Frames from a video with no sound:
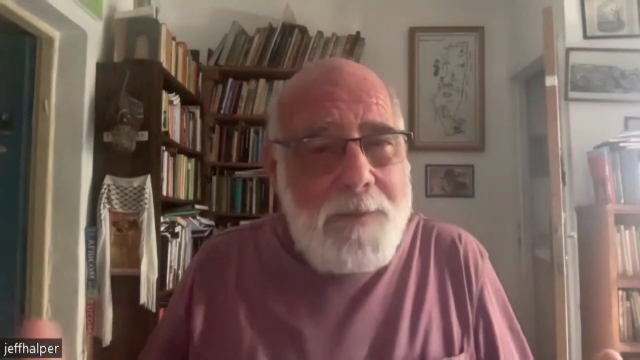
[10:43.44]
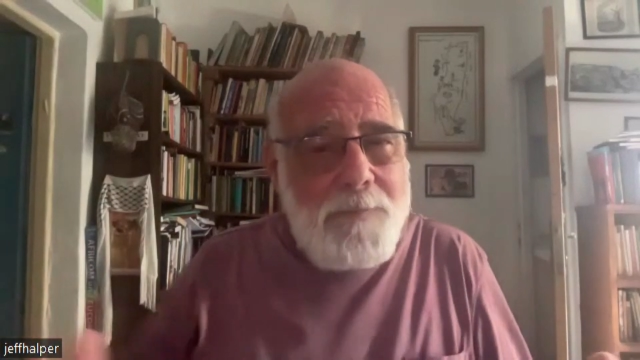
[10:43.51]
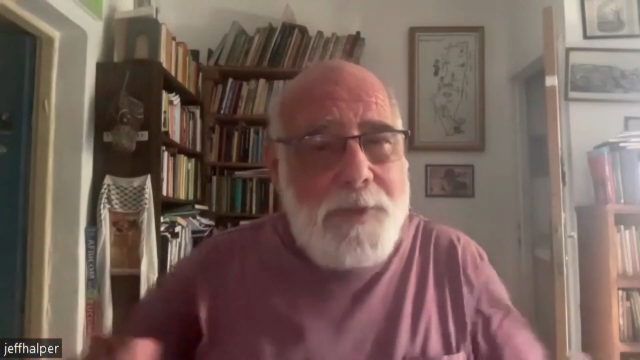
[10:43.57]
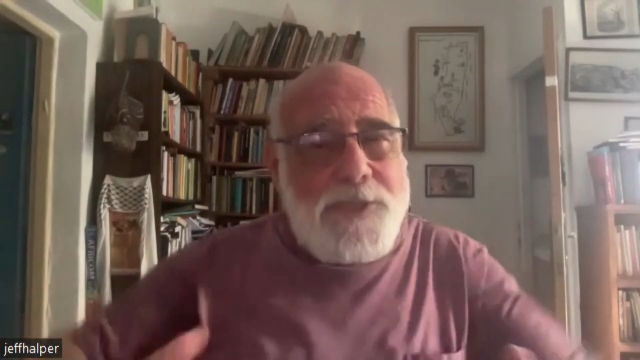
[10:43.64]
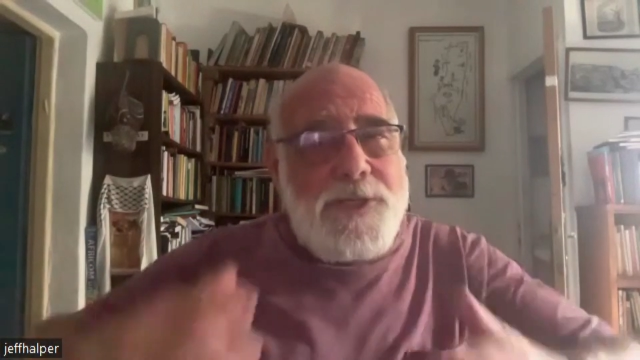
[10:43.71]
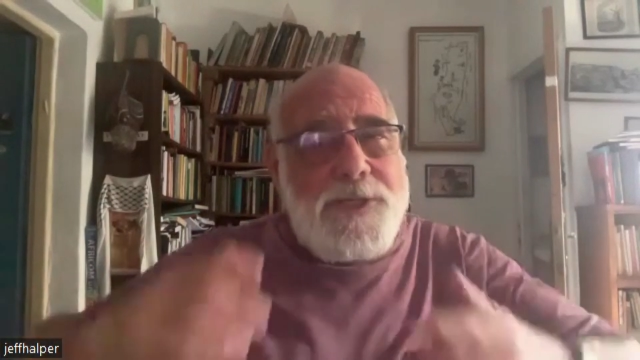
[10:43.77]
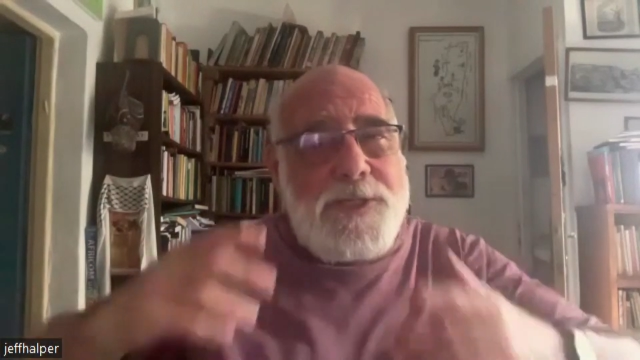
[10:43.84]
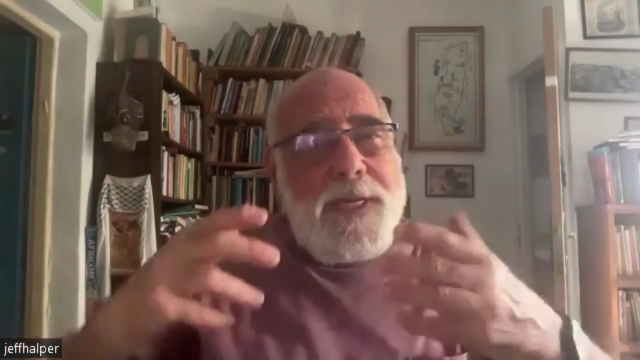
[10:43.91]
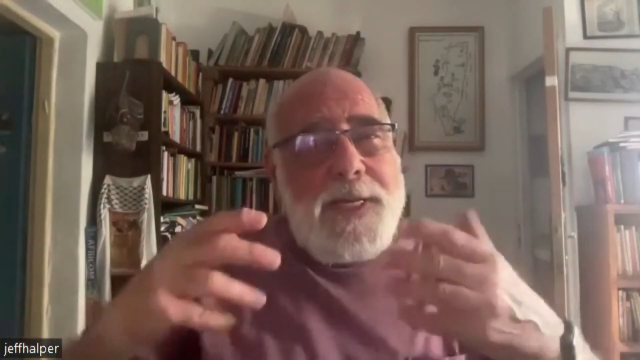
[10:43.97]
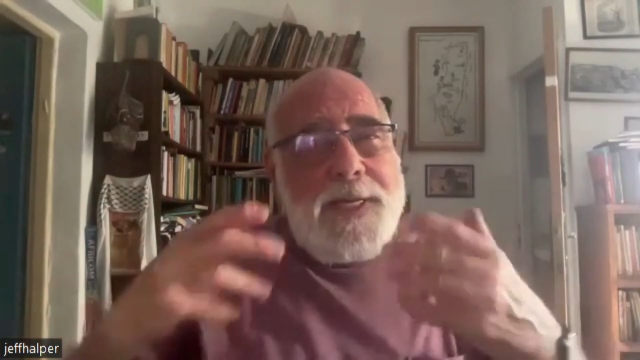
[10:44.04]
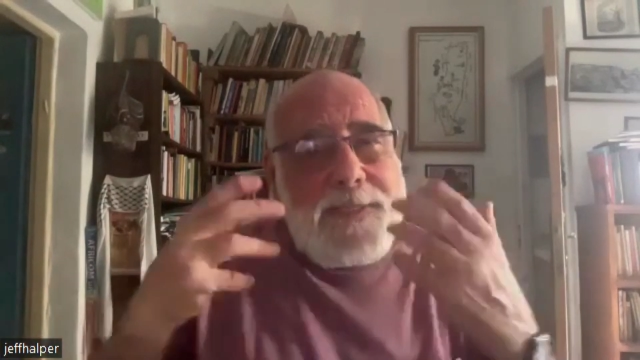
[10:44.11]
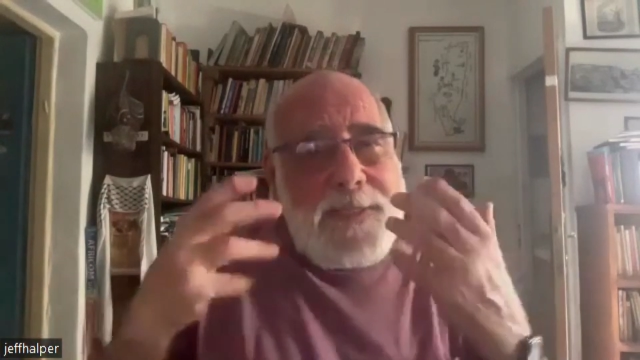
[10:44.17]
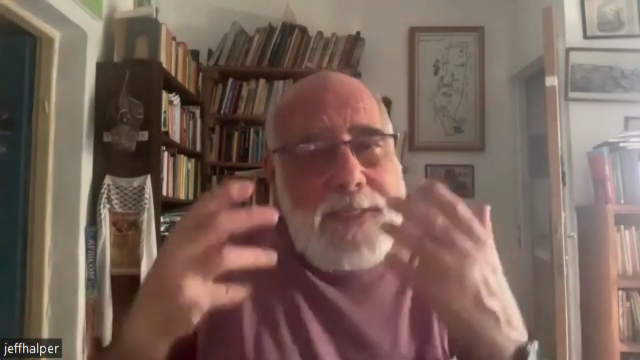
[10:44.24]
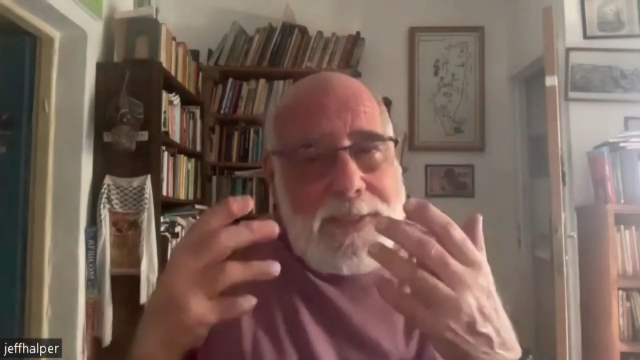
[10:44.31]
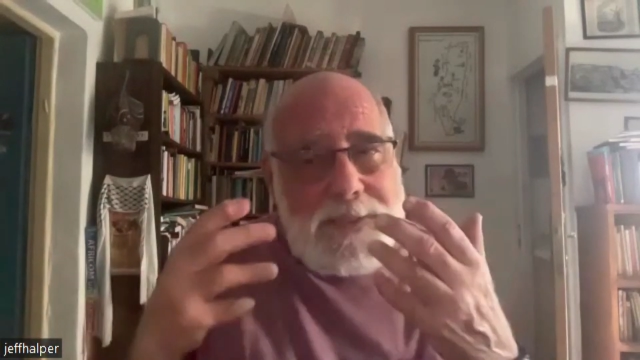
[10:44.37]
But you see,
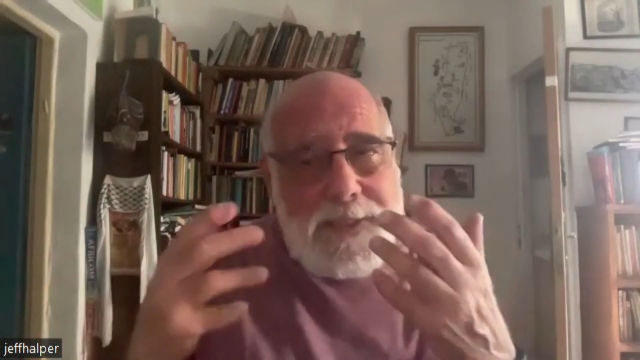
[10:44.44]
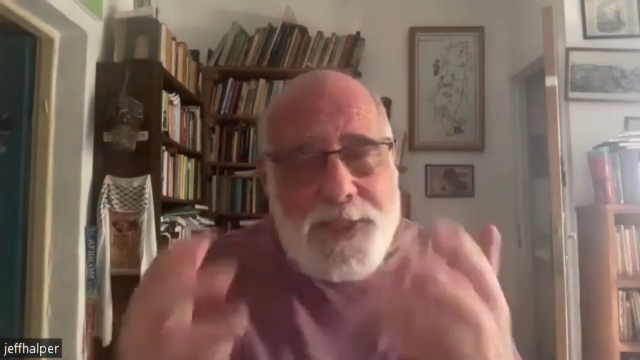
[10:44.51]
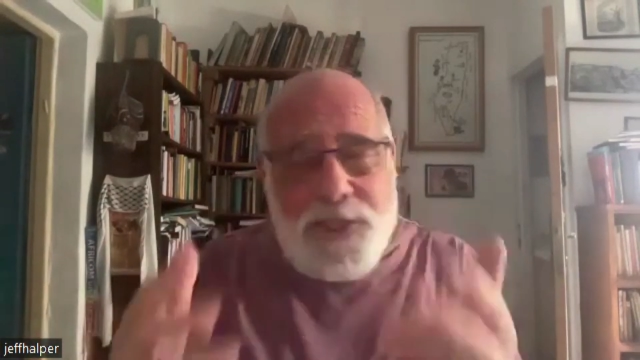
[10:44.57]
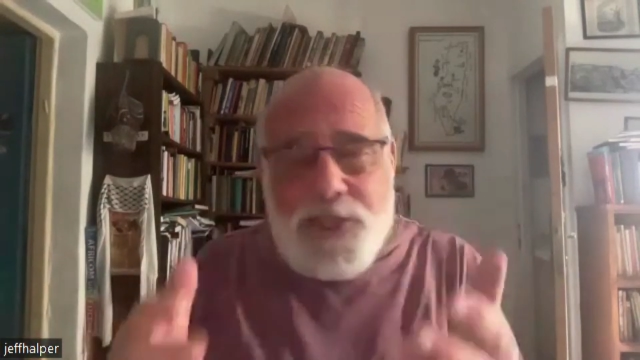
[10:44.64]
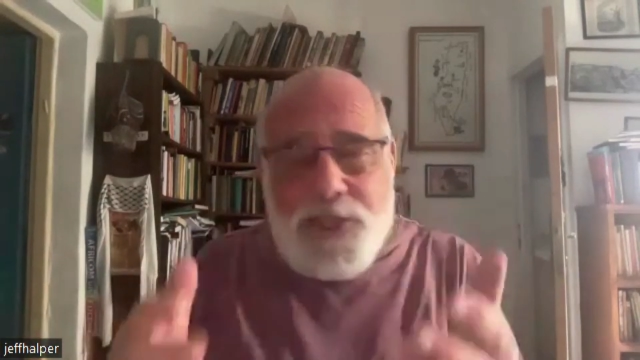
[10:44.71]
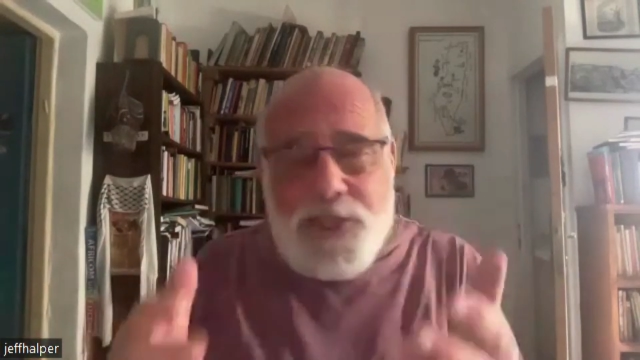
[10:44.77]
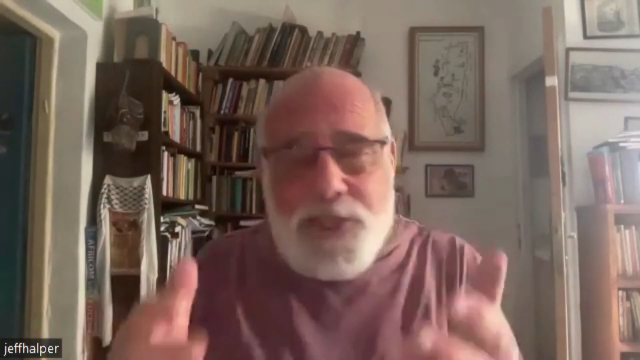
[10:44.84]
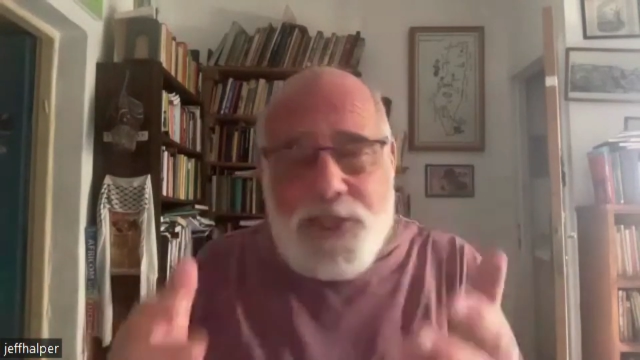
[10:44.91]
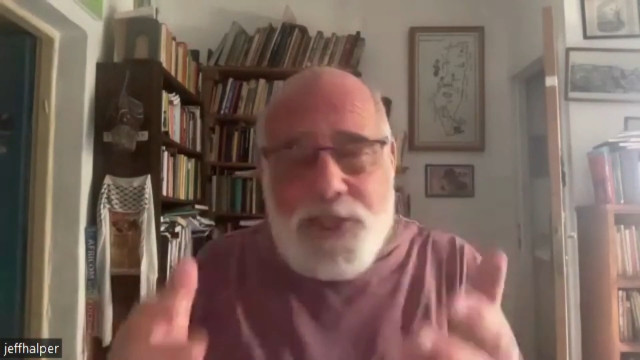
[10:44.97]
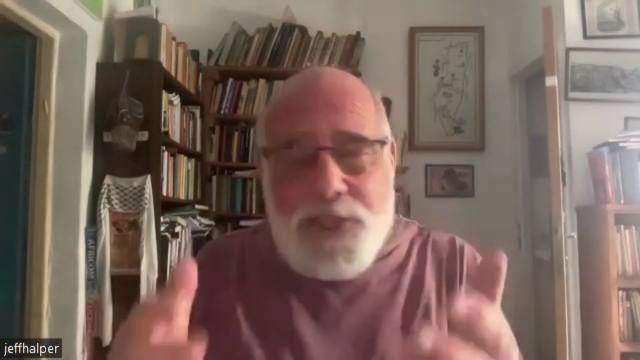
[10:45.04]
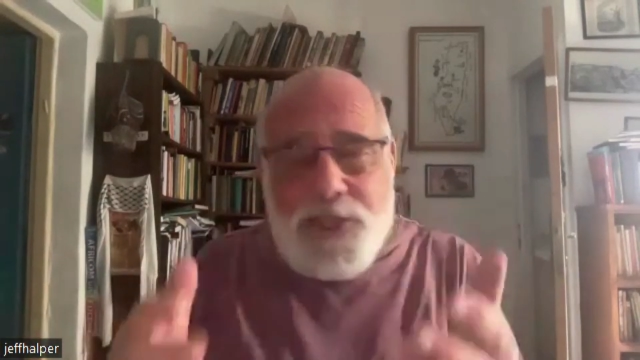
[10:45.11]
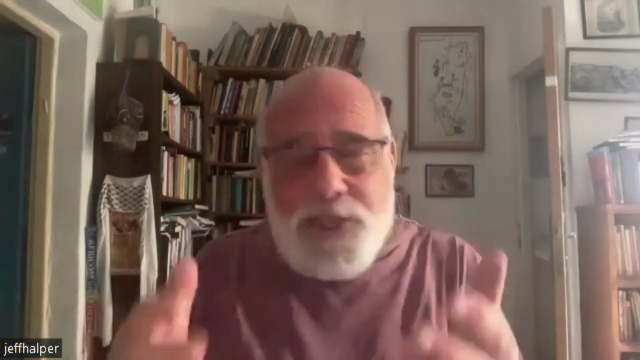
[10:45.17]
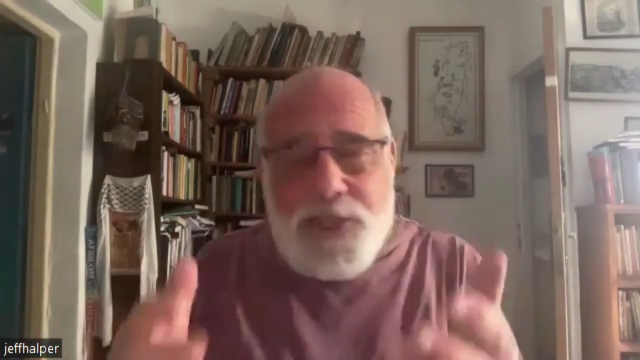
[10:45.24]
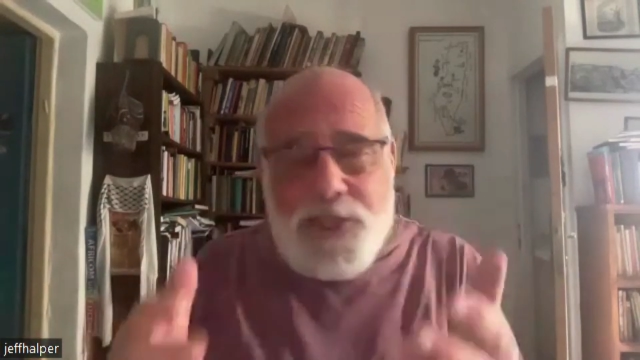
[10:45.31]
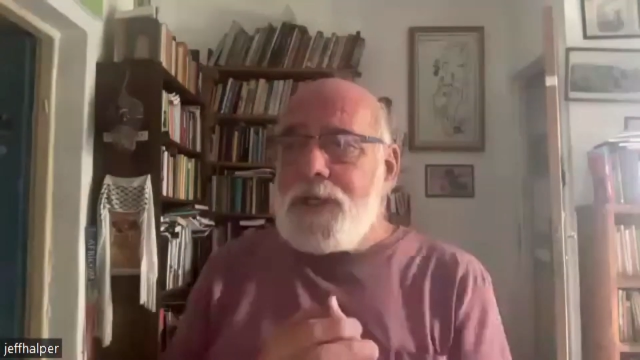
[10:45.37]
it's, it's
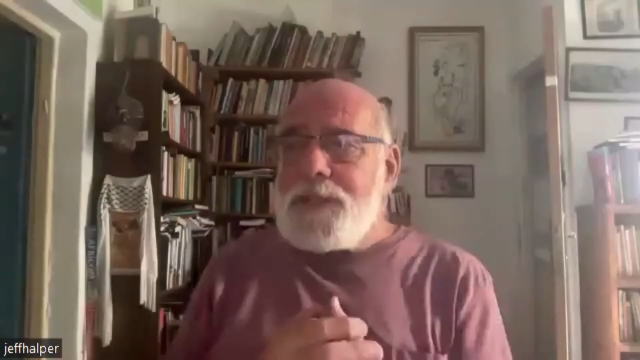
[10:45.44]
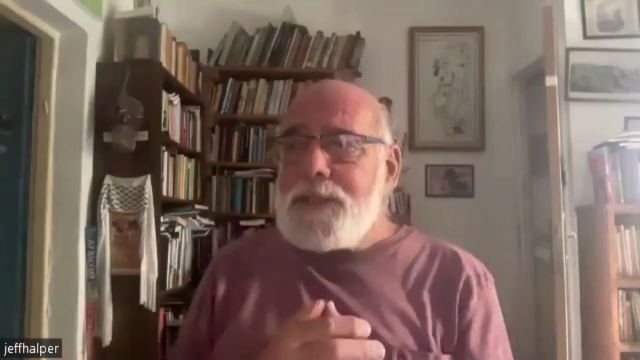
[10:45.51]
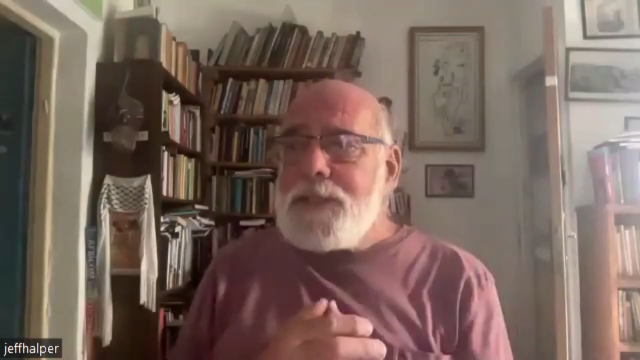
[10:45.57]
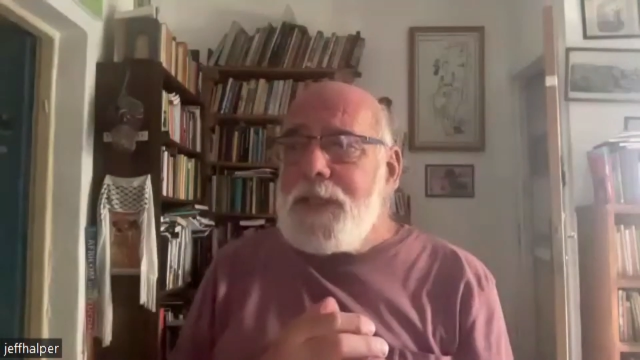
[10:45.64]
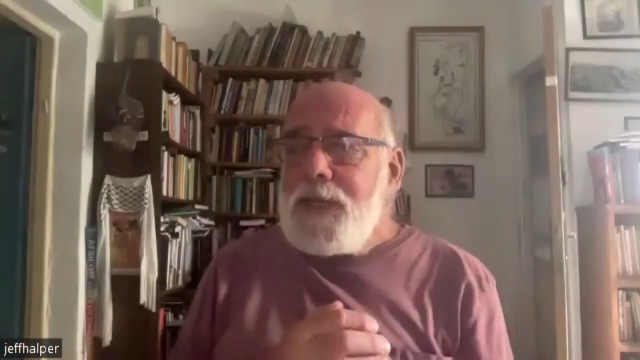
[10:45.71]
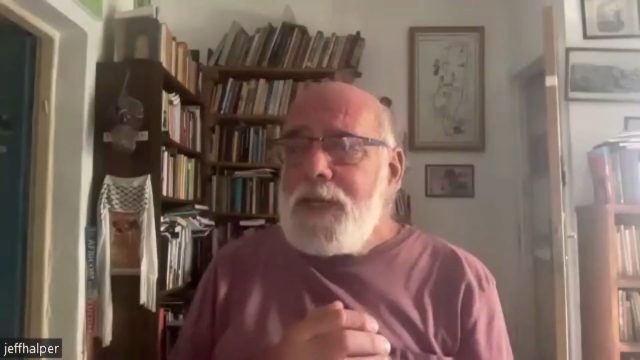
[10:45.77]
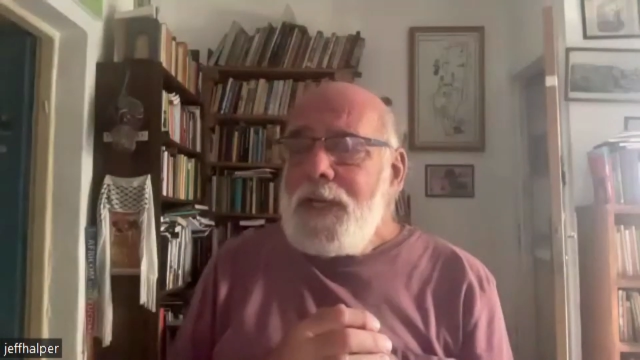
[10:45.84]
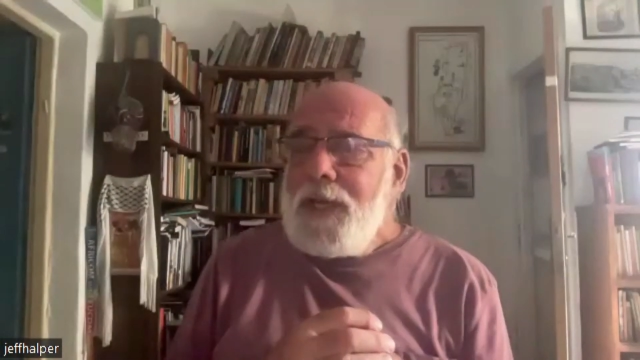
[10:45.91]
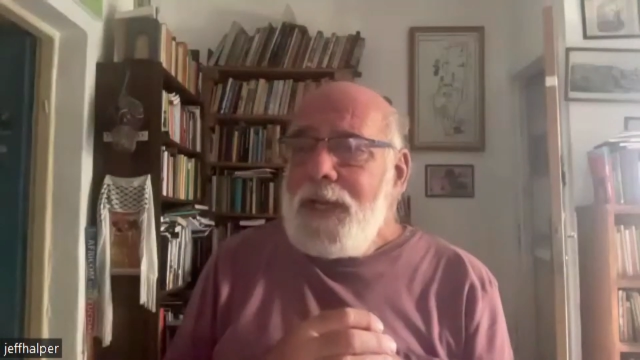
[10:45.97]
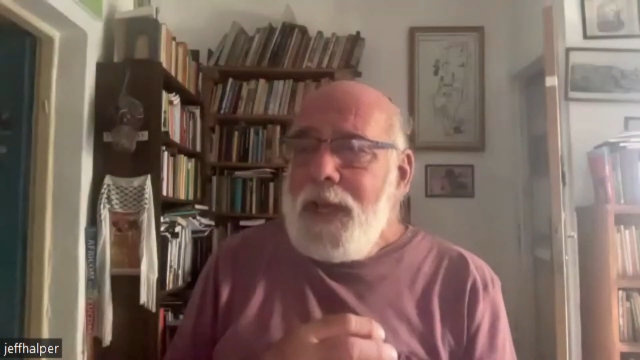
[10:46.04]
interesting because